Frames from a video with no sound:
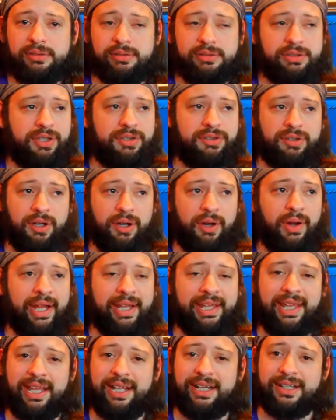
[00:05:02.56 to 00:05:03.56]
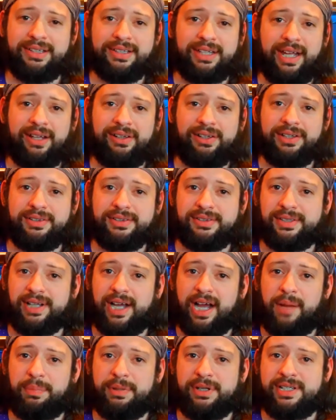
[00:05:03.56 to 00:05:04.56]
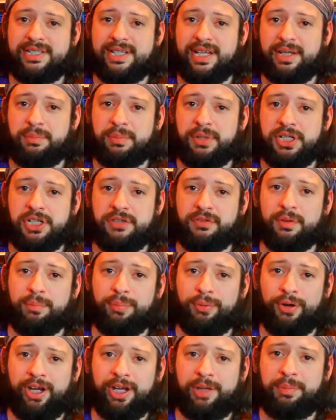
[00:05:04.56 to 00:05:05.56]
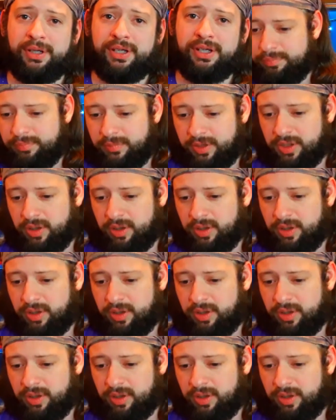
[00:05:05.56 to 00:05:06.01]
So I can't exactly stop and take much of a break because,